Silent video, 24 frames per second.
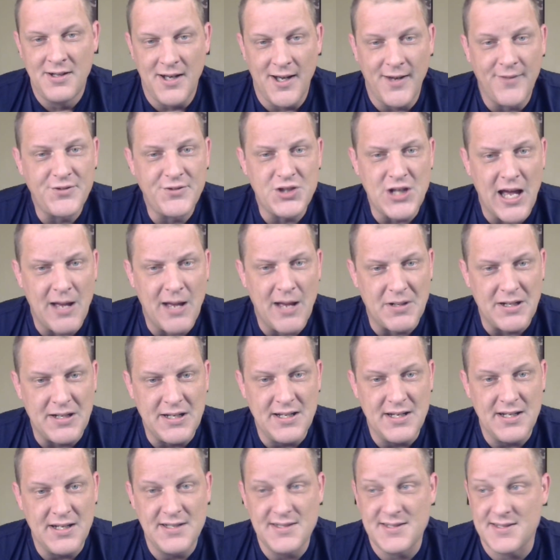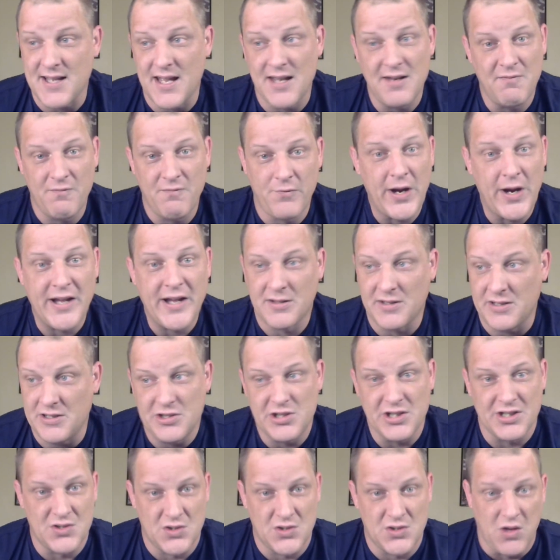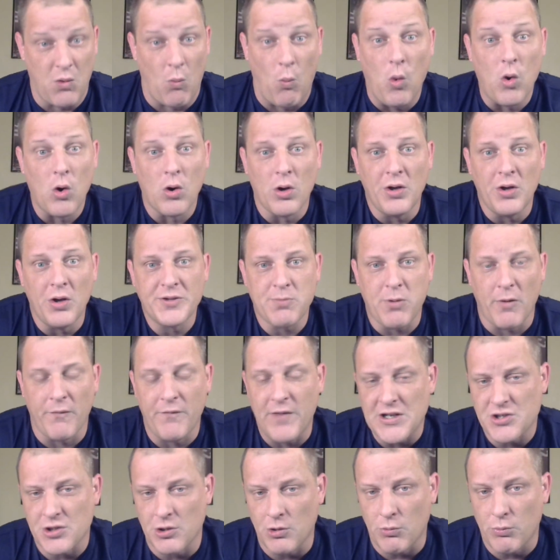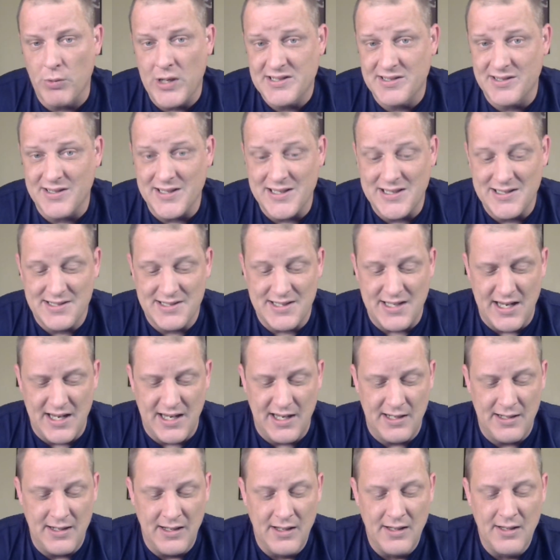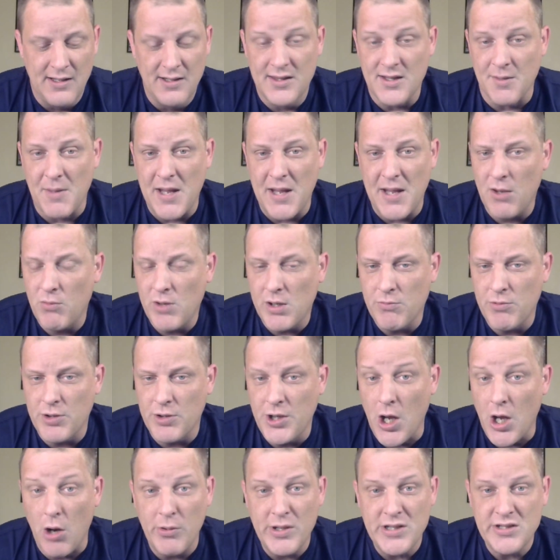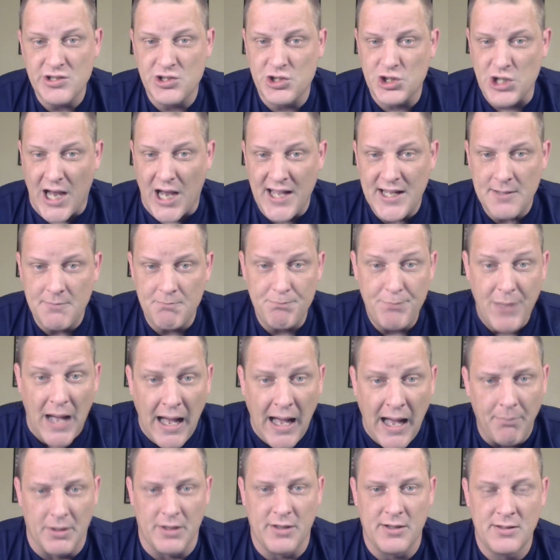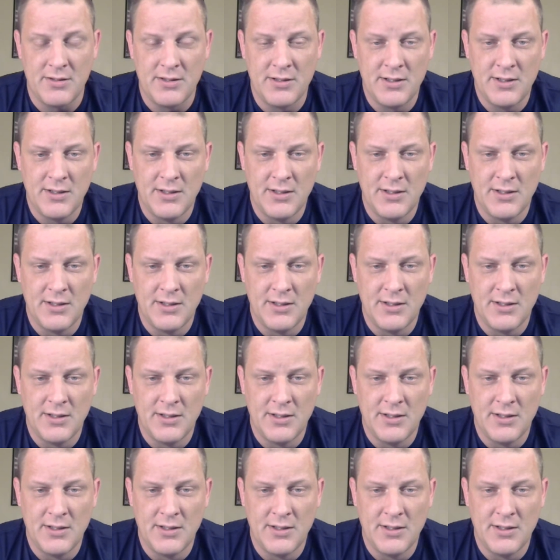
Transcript: of Japanese and frankly just the world's professional wrestling scene, the man we would know as Giant Baba.